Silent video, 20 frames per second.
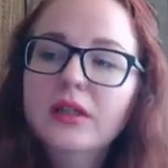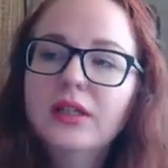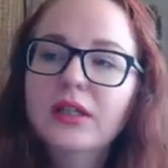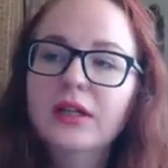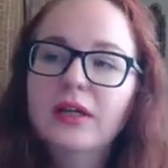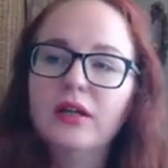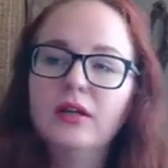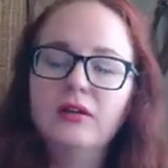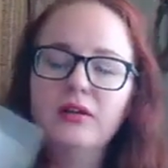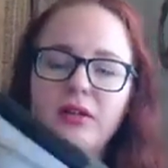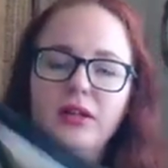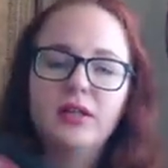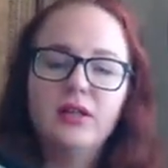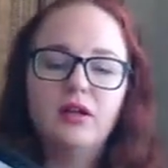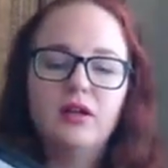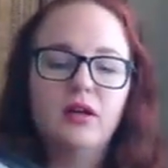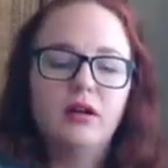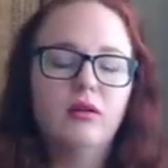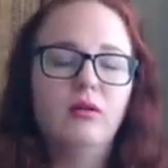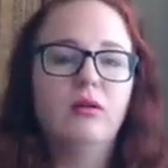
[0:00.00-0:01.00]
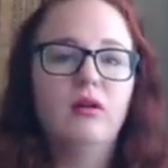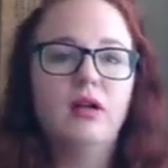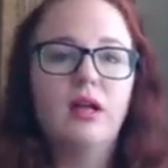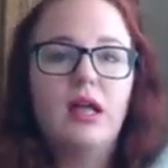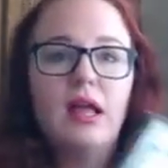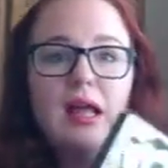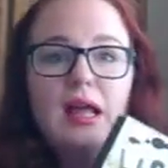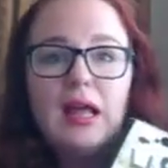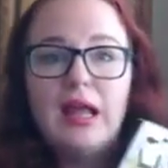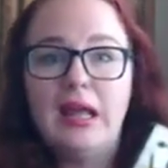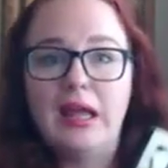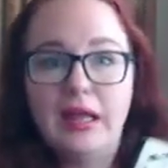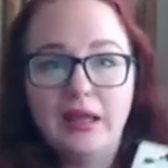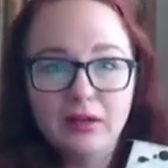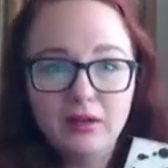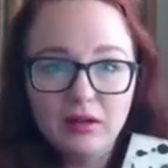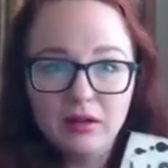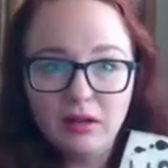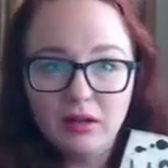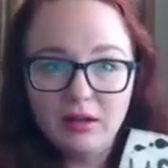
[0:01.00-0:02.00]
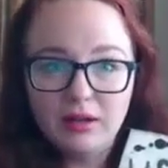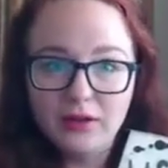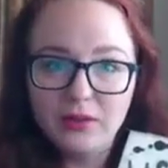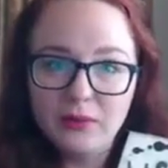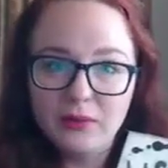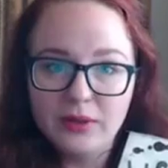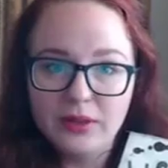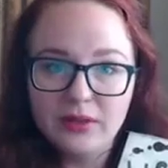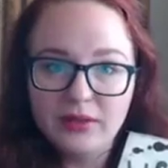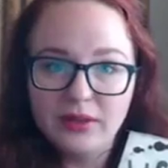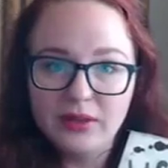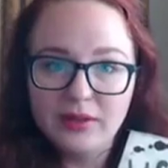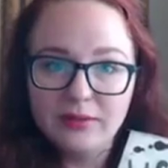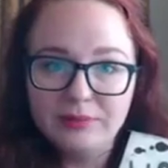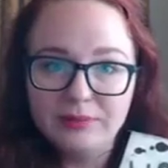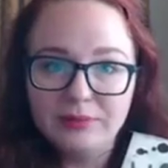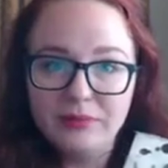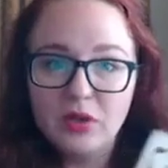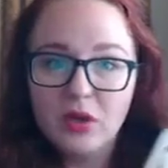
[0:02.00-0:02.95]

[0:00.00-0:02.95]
you can go analog with it,